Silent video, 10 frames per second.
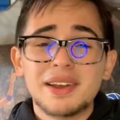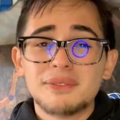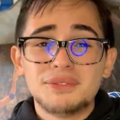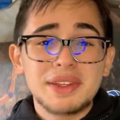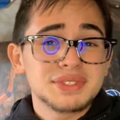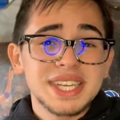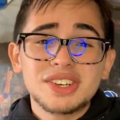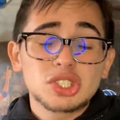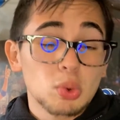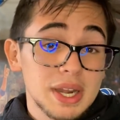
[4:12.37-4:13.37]
15 or
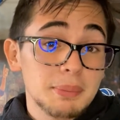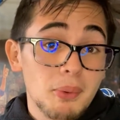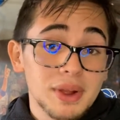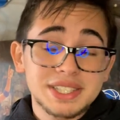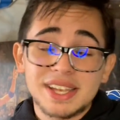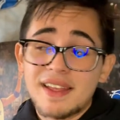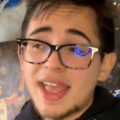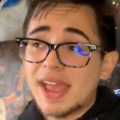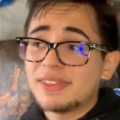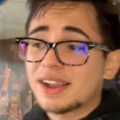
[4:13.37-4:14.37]
20 points,
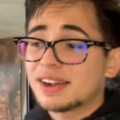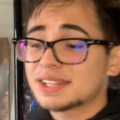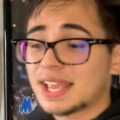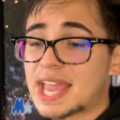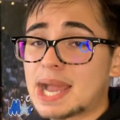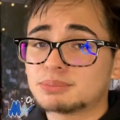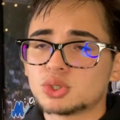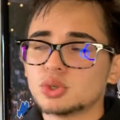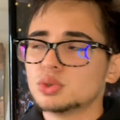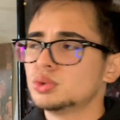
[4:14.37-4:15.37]
and they cut the gap
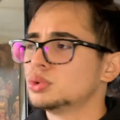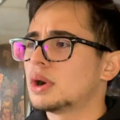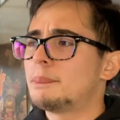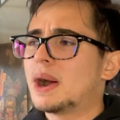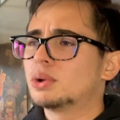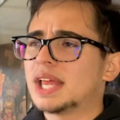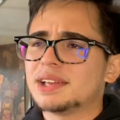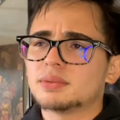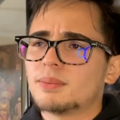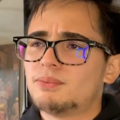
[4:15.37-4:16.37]
to about like
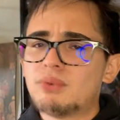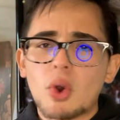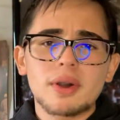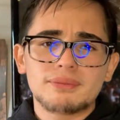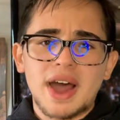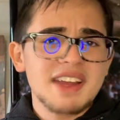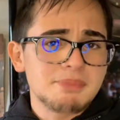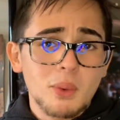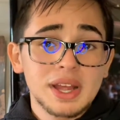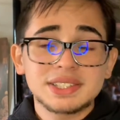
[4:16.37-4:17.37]
4 or 5
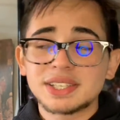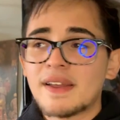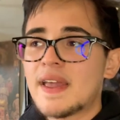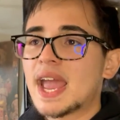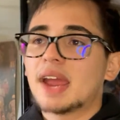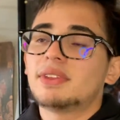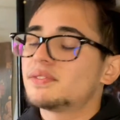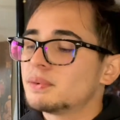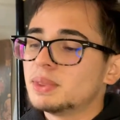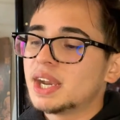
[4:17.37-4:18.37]
points. And then
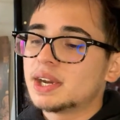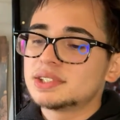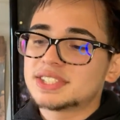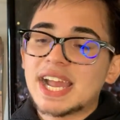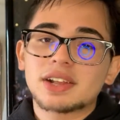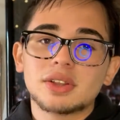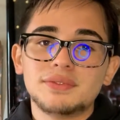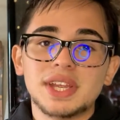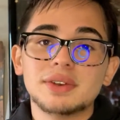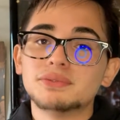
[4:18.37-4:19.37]
from there, Zach
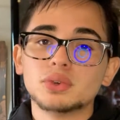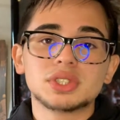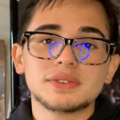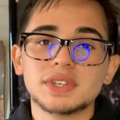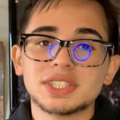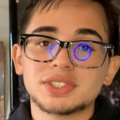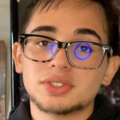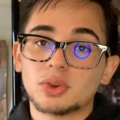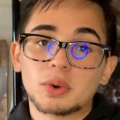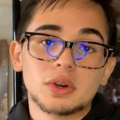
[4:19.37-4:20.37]
LaVine, Vucevic,
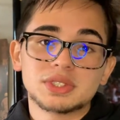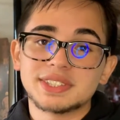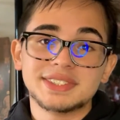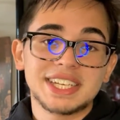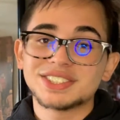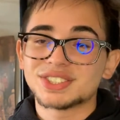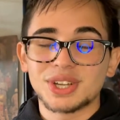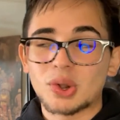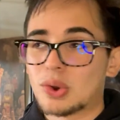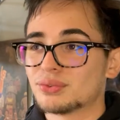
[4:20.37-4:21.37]
DeRozan, they just
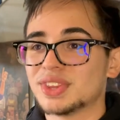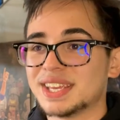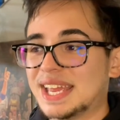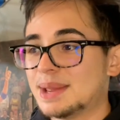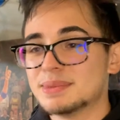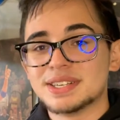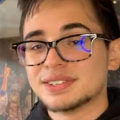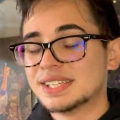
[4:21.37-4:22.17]
took over the game and